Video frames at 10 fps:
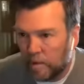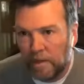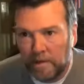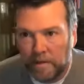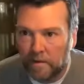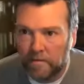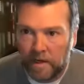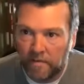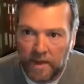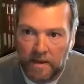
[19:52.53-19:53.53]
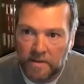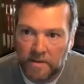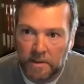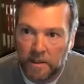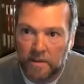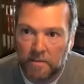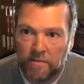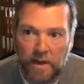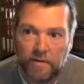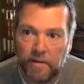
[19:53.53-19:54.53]
we made the Inc. 5000 like
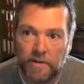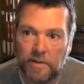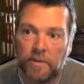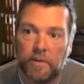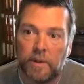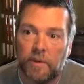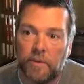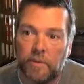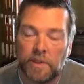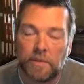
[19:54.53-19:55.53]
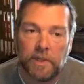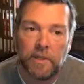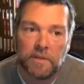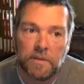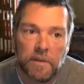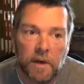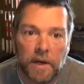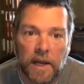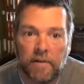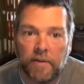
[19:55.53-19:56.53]
five years in a row, which means
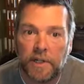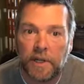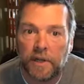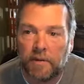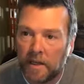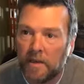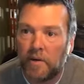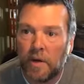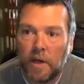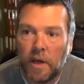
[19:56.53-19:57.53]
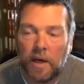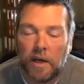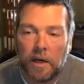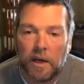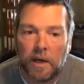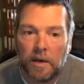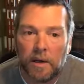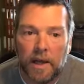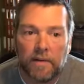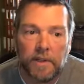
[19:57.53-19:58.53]
on average, I thank you. Uh,
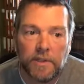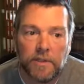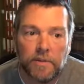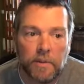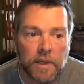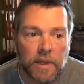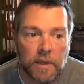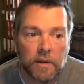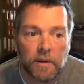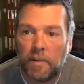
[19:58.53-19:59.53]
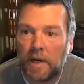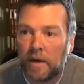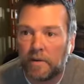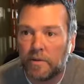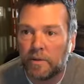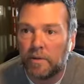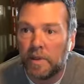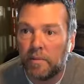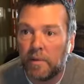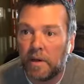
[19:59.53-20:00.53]
on average, we get about two
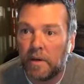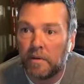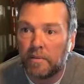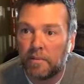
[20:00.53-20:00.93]
email